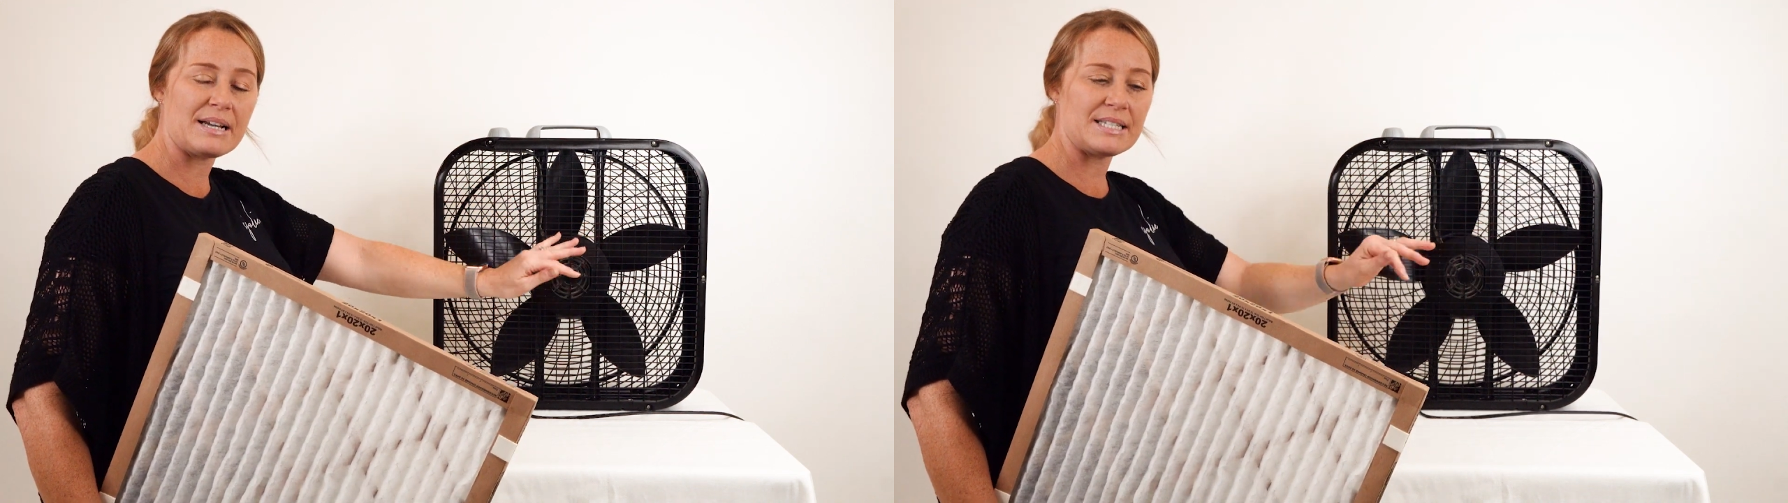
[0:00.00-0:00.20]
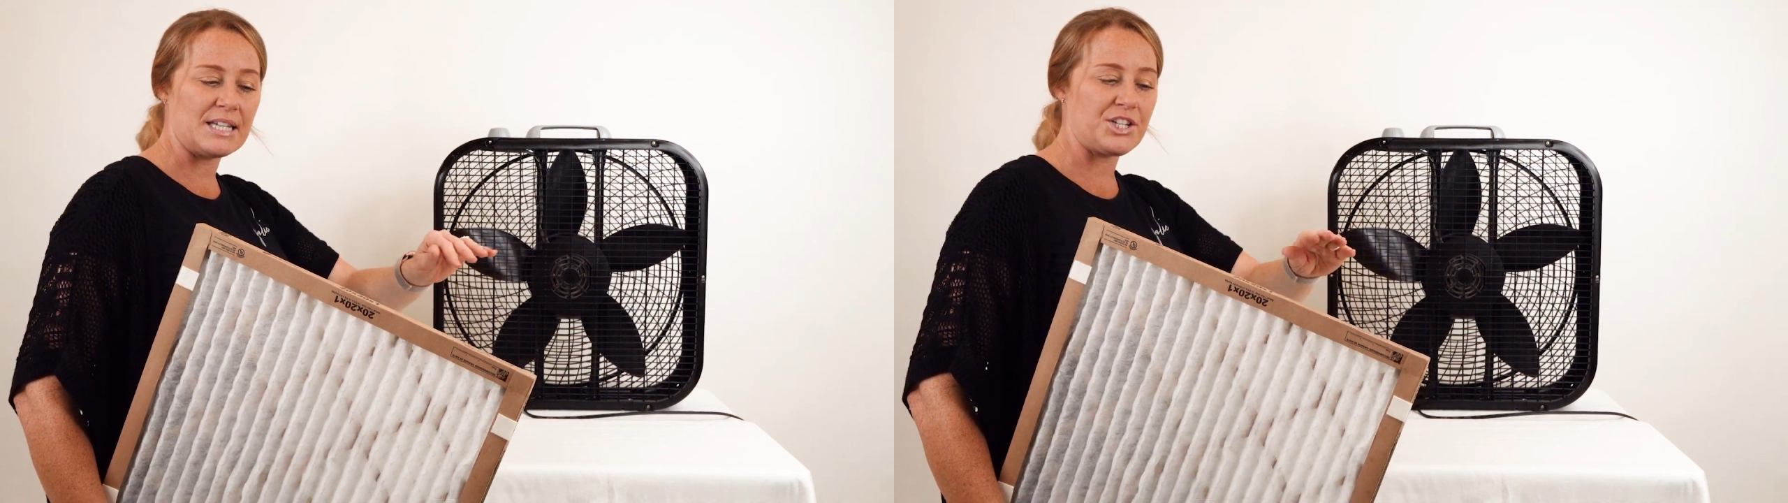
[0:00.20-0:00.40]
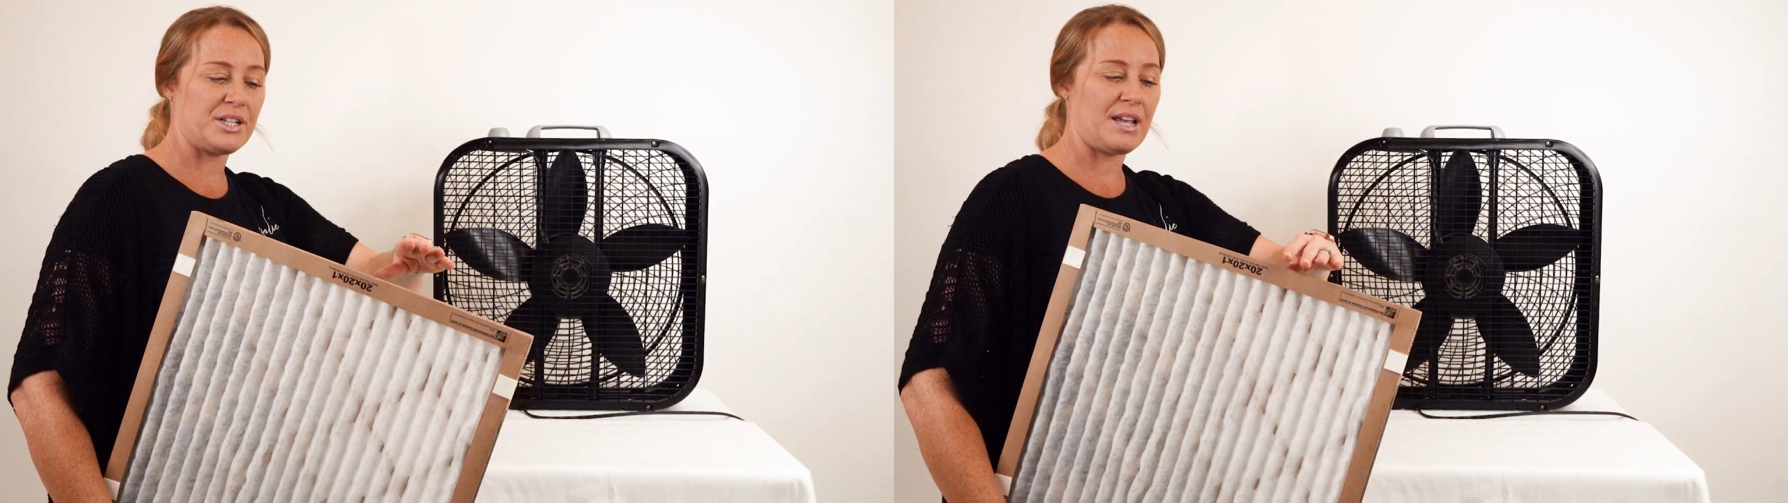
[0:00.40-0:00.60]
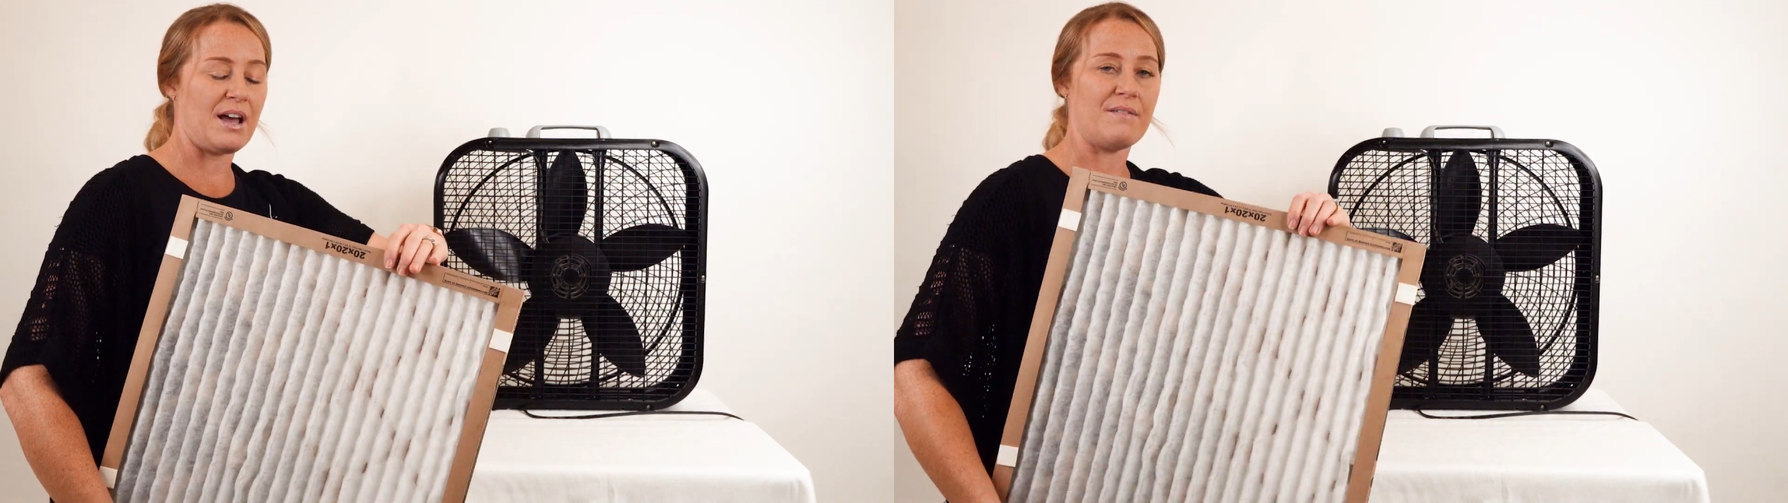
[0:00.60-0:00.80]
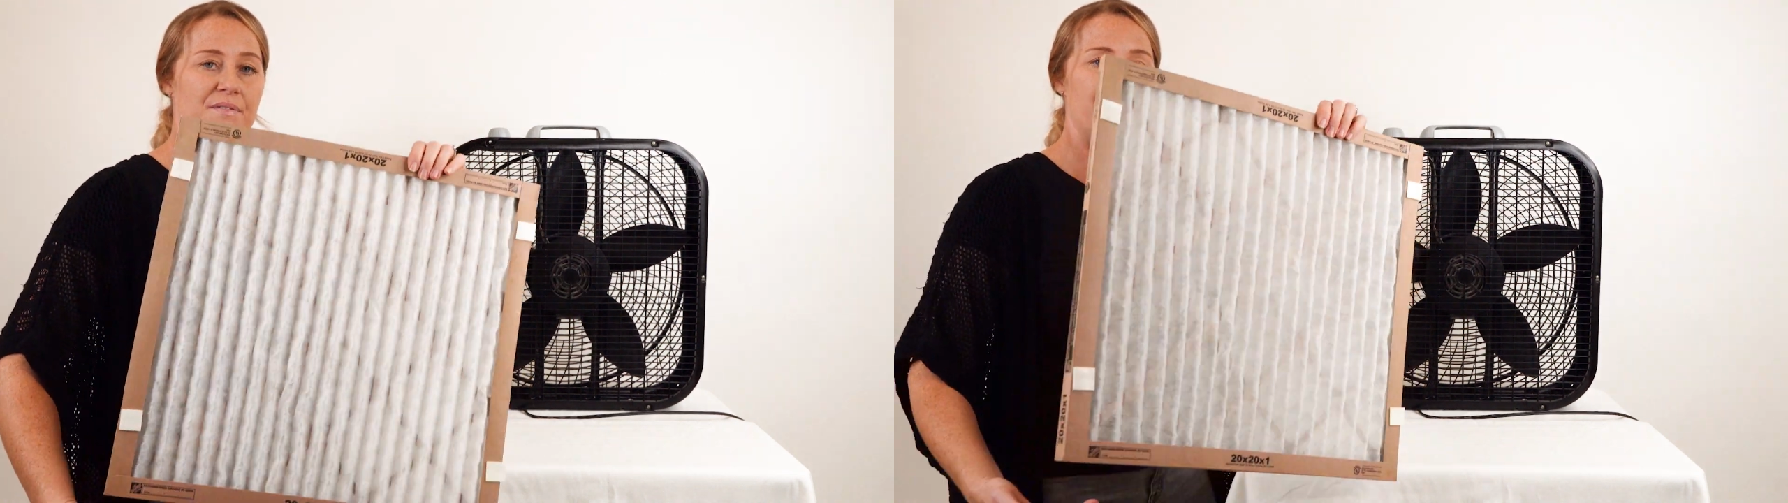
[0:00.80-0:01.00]
essentially,
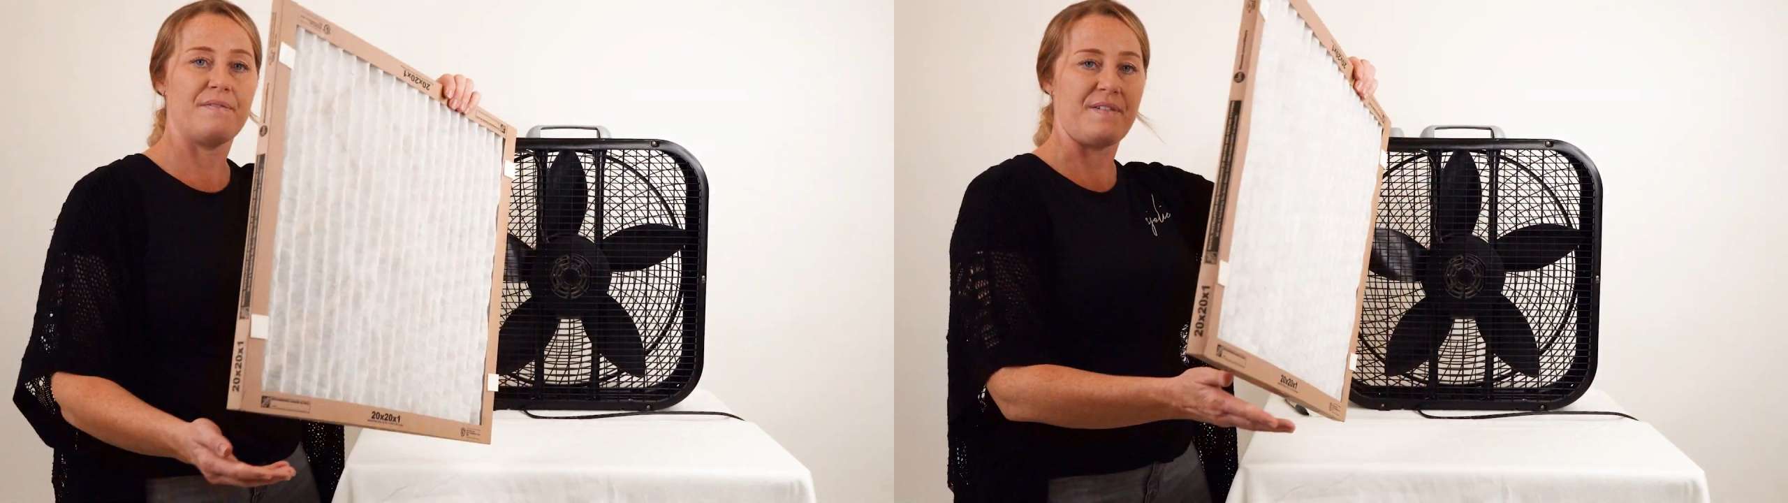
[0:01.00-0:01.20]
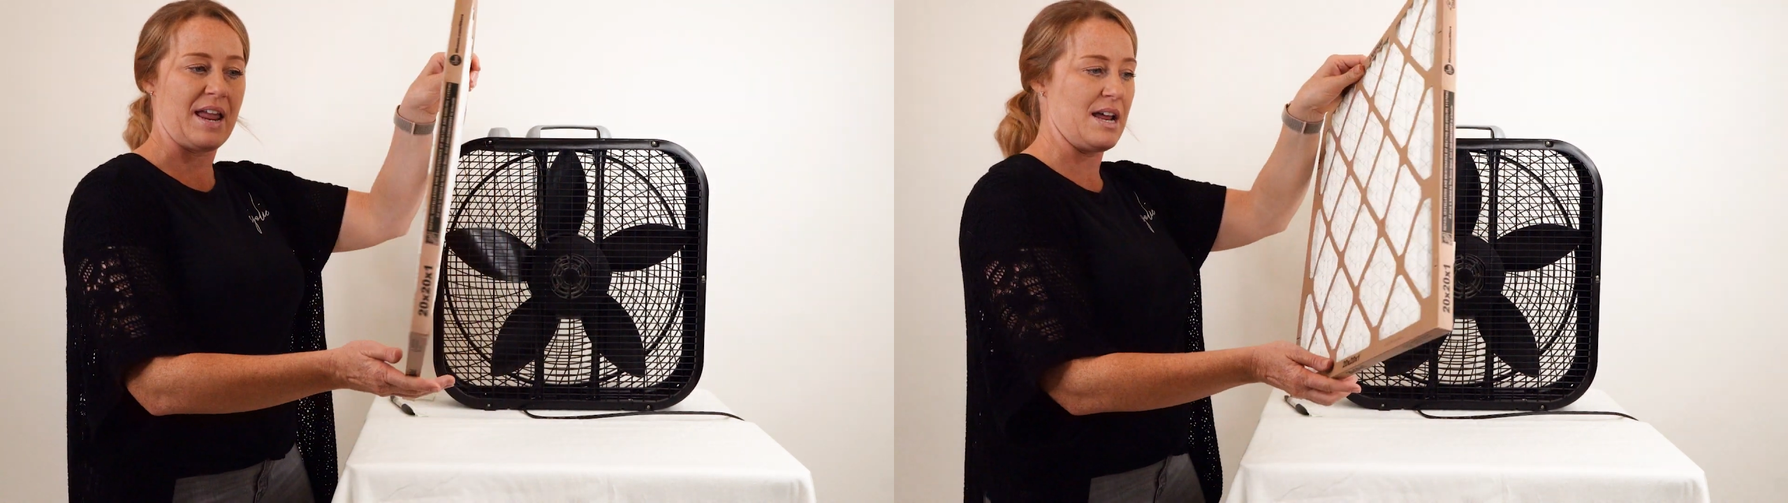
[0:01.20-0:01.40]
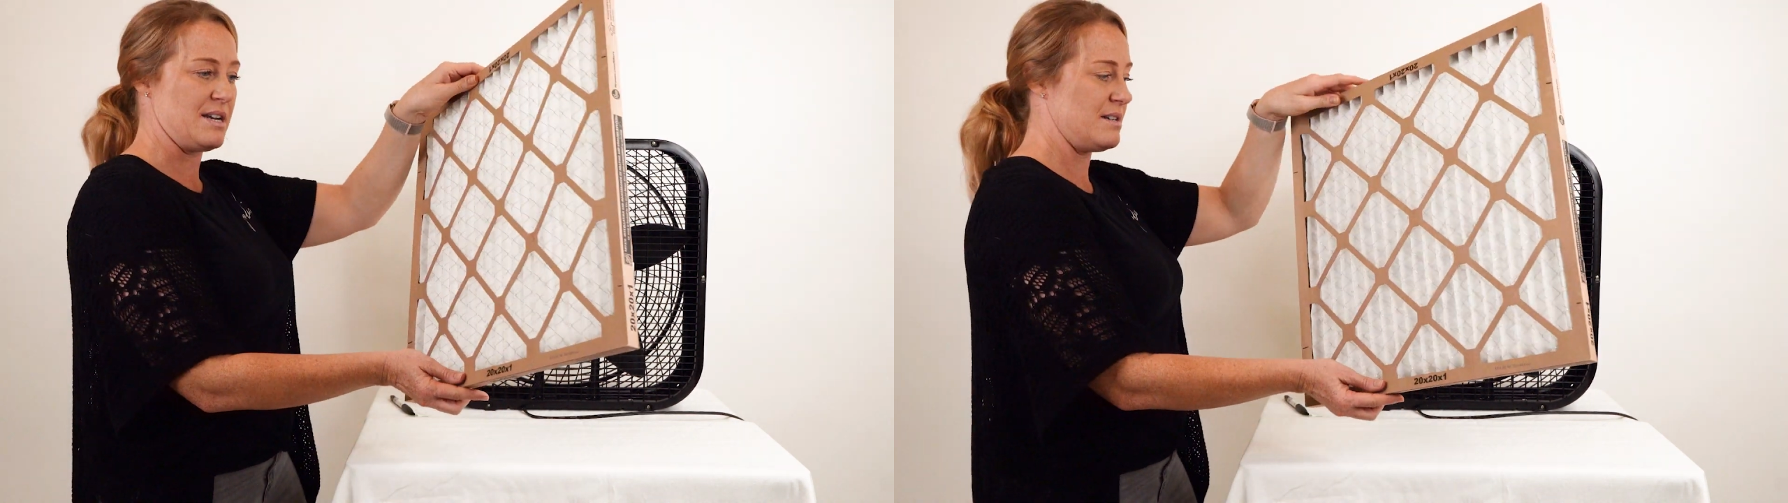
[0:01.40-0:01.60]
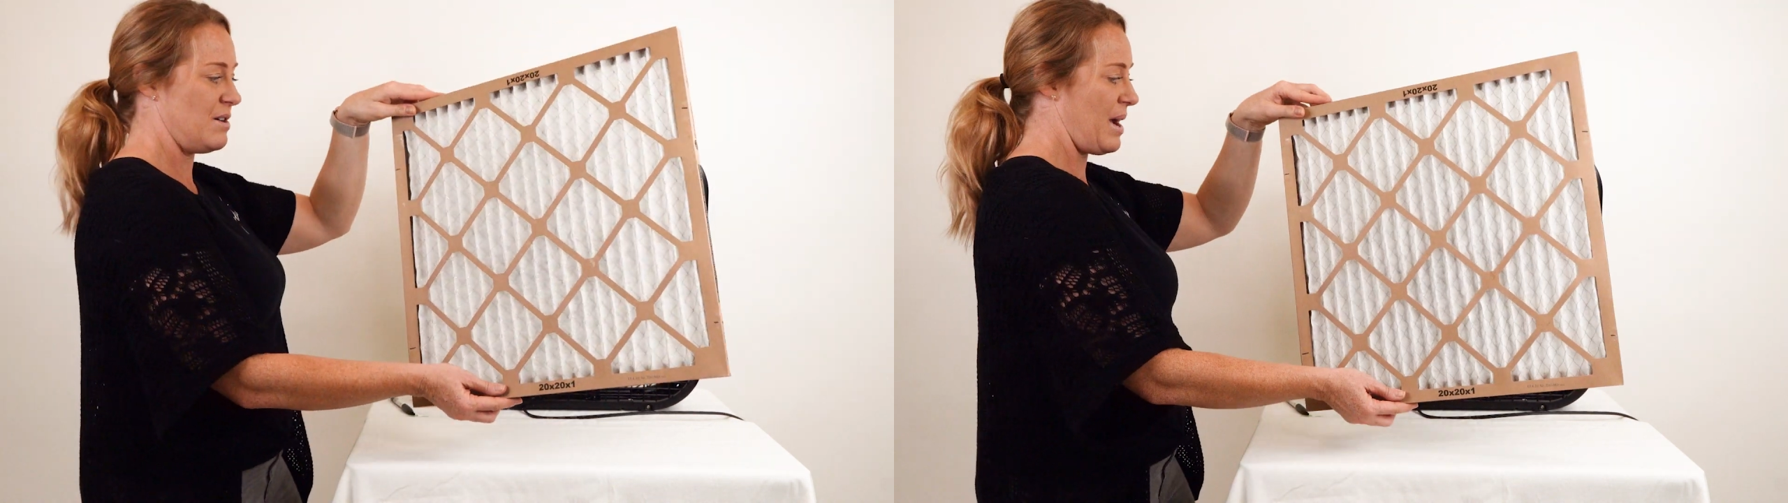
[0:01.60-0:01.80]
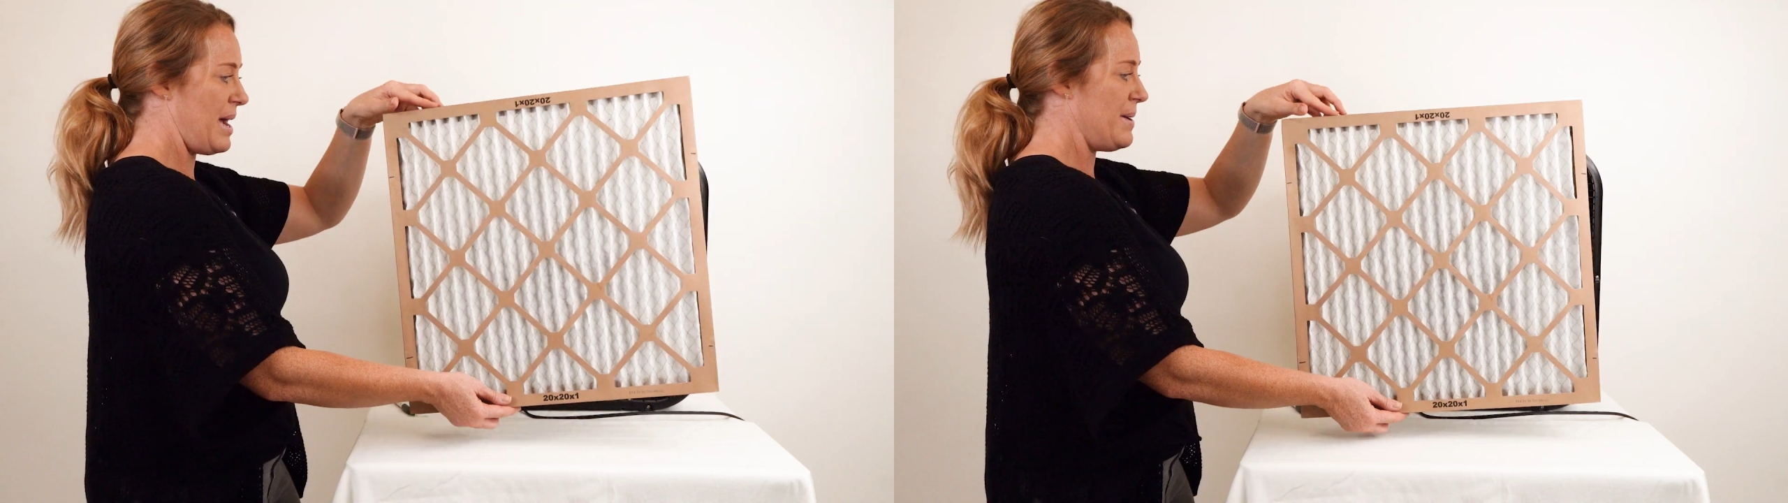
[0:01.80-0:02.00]
of the fan,
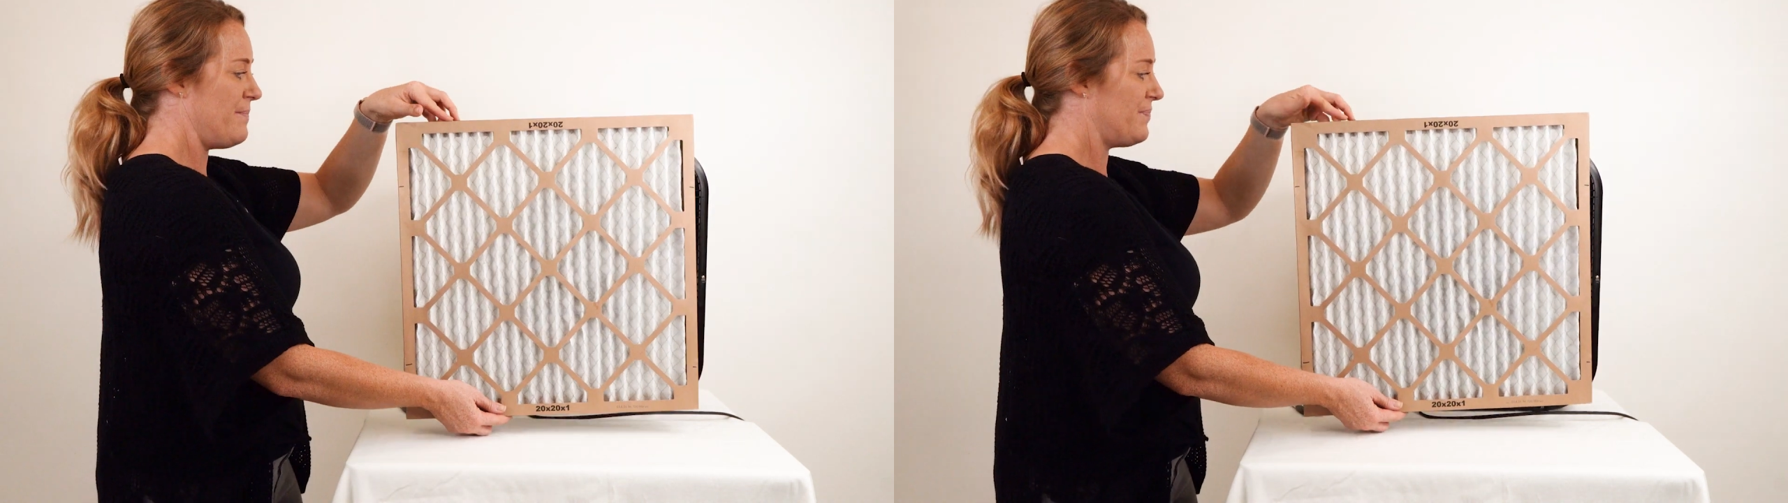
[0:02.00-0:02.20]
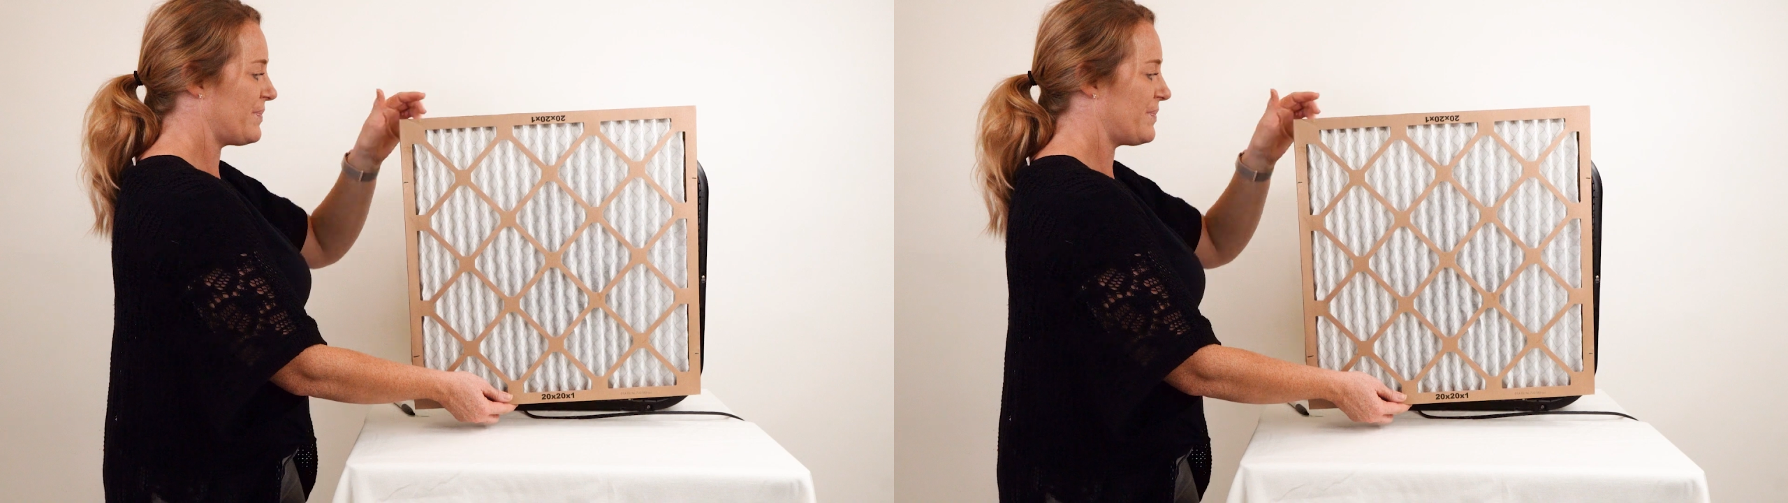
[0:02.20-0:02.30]
okay?